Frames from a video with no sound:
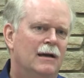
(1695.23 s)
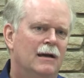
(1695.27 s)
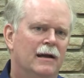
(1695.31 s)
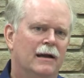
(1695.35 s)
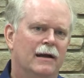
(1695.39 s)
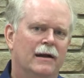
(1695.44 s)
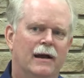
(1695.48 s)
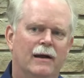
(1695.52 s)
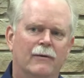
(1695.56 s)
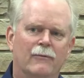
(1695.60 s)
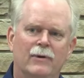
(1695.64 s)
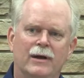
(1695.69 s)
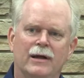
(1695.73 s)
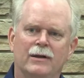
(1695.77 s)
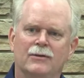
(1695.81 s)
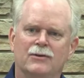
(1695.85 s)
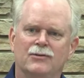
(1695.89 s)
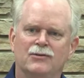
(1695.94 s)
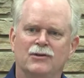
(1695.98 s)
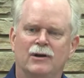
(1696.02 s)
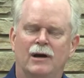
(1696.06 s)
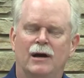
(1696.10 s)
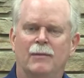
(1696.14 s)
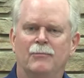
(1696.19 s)
And I ran the
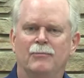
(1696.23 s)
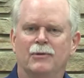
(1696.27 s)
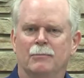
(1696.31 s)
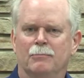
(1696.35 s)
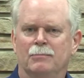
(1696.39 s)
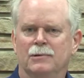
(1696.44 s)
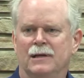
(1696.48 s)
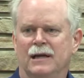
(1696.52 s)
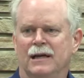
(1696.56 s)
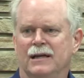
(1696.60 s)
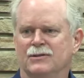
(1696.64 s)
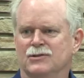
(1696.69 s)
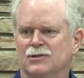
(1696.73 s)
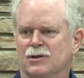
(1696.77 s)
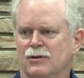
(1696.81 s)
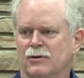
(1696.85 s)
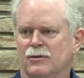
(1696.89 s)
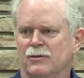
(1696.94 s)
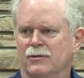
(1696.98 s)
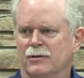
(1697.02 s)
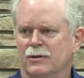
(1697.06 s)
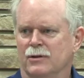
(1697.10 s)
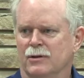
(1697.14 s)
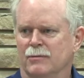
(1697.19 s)
shop that plans
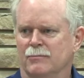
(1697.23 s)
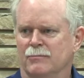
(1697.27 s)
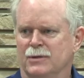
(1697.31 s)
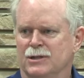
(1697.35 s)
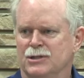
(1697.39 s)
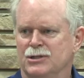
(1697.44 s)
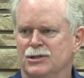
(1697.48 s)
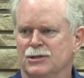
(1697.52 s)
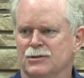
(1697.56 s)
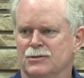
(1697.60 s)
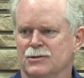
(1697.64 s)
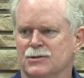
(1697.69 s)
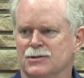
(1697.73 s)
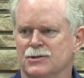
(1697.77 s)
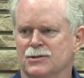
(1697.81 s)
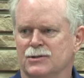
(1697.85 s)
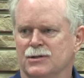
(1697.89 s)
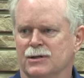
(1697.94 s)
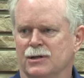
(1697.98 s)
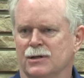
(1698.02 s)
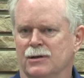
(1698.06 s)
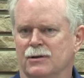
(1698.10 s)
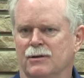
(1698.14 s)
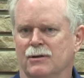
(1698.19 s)
all of the missions
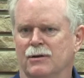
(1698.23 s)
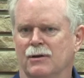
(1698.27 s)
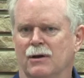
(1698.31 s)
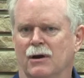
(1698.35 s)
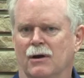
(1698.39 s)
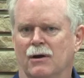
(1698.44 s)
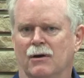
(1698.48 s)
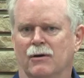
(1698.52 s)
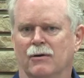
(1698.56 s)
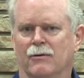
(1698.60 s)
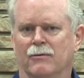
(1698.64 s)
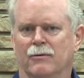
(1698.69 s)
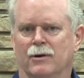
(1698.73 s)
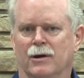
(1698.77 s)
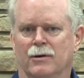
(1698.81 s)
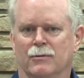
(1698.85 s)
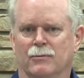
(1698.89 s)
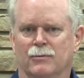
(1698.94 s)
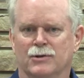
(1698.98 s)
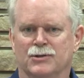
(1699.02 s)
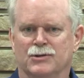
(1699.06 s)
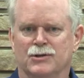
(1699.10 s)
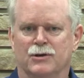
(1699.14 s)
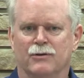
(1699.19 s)
that our
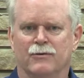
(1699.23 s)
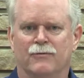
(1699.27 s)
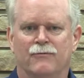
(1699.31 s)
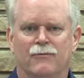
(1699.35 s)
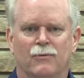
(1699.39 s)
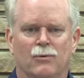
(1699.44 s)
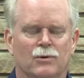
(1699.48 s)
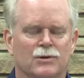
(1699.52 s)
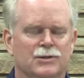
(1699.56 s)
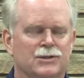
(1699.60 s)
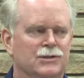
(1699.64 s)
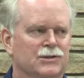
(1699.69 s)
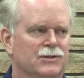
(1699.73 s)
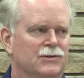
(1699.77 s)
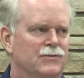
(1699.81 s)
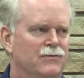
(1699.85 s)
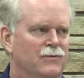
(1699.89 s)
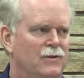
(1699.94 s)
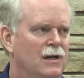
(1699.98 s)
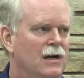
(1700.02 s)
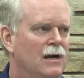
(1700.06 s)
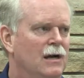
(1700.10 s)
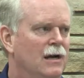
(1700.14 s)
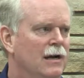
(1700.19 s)
reserve forces
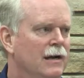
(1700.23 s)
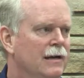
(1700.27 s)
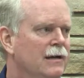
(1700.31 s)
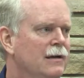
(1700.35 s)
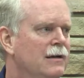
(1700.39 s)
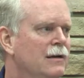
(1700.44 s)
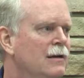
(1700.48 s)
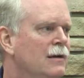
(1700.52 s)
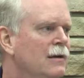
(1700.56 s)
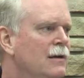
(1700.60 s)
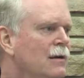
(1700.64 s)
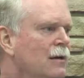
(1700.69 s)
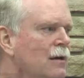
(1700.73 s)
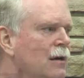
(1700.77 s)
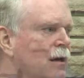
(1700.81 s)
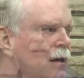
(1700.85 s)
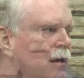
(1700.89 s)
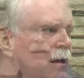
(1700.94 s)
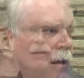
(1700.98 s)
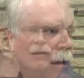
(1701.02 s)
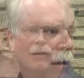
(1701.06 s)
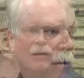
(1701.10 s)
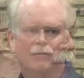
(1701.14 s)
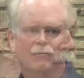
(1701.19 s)
fly.
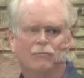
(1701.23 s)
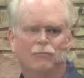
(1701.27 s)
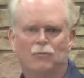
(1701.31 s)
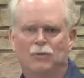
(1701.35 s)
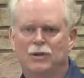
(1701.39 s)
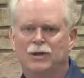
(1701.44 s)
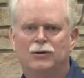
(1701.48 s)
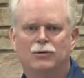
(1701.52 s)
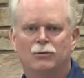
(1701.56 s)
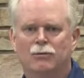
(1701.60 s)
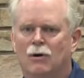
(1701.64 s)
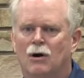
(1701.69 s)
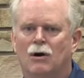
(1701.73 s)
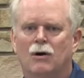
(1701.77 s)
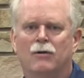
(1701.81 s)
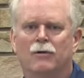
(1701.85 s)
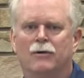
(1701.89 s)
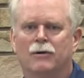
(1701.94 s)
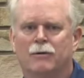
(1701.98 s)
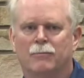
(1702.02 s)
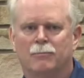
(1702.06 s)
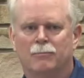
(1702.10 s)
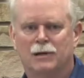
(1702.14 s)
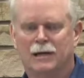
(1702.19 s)
We do all
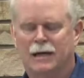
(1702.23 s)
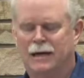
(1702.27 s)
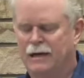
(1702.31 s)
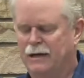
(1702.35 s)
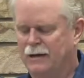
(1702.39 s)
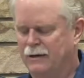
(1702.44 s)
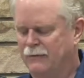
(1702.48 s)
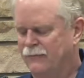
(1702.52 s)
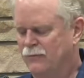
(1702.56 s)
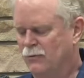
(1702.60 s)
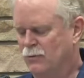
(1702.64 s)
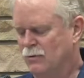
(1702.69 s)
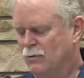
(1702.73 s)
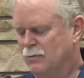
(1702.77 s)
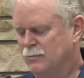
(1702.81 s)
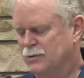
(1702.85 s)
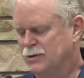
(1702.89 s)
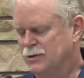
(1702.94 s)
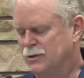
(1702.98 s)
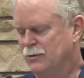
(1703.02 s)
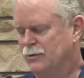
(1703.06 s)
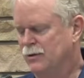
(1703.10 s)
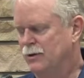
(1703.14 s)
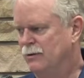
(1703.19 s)
their planning for them
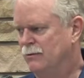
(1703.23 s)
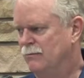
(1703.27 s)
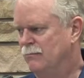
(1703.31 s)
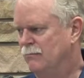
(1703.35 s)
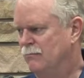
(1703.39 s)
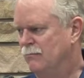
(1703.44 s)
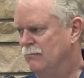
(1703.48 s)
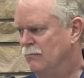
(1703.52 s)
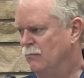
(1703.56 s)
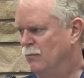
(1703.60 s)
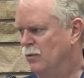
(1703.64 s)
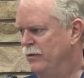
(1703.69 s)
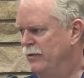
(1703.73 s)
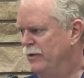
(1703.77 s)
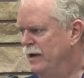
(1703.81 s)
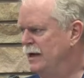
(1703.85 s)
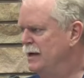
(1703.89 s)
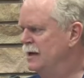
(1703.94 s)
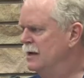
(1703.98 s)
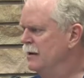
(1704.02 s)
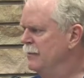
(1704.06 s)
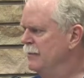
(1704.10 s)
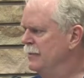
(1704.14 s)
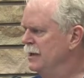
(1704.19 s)
so that when they
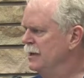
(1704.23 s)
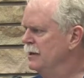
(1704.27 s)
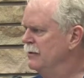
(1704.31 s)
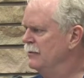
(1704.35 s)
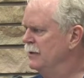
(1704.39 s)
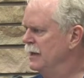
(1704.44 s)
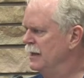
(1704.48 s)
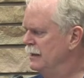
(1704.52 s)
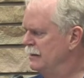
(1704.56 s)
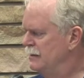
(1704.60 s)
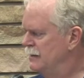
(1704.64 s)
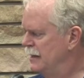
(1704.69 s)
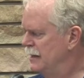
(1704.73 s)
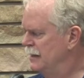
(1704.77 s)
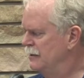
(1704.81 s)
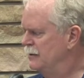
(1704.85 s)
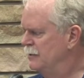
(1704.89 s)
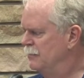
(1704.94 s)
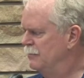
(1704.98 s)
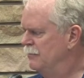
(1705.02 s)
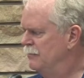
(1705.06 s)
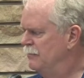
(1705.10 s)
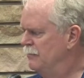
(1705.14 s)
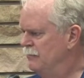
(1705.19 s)
come in, they take
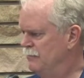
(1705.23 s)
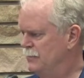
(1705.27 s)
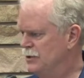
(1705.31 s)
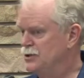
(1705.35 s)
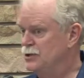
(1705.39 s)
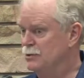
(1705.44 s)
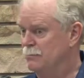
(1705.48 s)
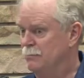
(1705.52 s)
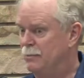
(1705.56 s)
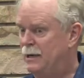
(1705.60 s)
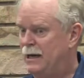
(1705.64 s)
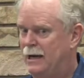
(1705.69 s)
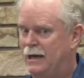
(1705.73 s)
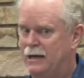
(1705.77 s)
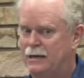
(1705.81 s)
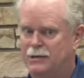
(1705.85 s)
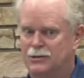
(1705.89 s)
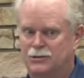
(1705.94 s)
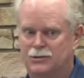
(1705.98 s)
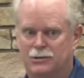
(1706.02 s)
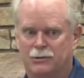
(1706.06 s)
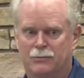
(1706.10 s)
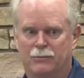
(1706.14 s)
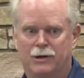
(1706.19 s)
the mission
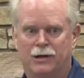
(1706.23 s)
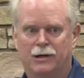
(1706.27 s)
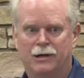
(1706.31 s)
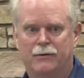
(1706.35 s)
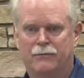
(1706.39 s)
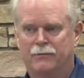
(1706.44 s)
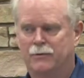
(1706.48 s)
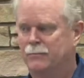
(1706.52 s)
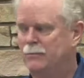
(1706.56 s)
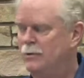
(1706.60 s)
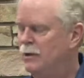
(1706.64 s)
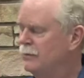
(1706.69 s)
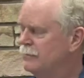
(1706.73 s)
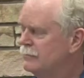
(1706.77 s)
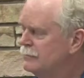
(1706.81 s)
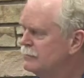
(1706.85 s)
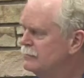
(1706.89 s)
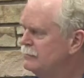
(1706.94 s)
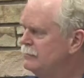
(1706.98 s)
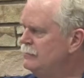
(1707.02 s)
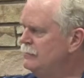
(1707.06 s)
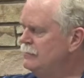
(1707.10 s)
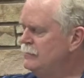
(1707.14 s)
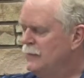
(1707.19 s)
package that we give them
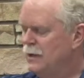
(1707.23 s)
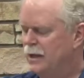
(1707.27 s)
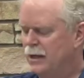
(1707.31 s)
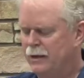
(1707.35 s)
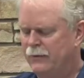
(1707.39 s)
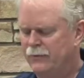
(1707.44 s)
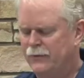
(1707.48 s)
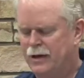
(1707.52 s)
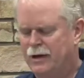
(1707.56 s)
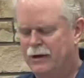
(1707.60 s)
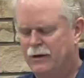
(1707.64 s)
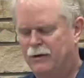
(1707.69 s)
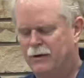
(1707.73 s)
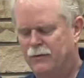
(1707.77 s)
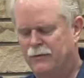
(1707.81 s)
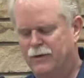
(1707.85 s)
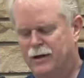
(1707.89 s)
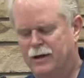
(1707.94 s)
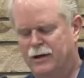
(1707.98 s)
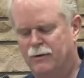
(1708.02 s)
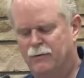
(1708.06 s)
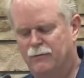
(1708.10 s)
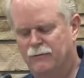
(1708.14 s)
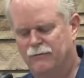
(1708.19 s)
and
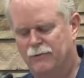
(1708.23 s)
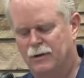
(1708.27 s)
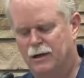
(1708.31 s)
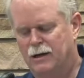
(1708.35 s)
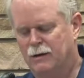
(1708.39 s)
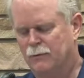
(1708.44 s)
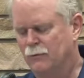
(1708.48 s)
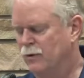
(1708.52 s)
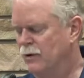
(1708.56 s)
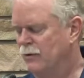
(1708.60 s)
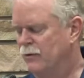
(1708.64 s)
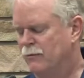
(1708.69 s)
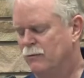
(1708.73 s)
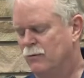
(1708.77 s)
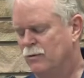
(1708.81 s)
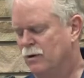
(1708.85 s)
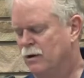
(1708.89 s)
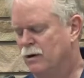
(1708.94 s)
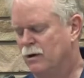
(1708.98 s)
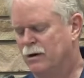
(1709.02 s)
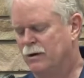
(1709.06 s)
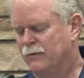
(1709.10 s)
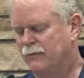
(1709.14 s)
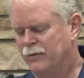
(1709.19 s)
they go fly
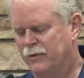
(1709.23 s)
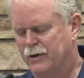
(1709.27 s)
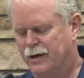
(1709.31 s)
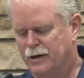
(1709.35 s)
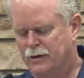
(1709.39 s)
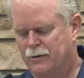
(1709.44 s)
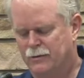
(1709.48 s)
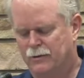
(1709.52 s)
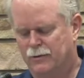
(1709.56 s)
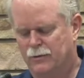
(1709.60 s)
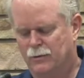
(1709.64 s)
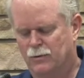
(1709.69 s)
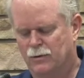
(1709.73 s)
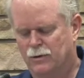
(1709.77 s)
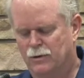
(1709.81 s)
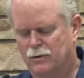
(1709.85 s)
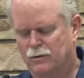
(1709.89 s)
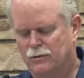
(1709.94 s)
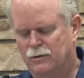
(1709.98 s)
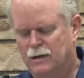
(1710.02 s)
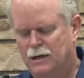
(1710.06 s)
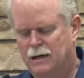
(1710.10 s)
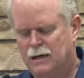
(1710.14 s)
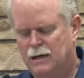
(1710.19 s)
wherever they go in the world.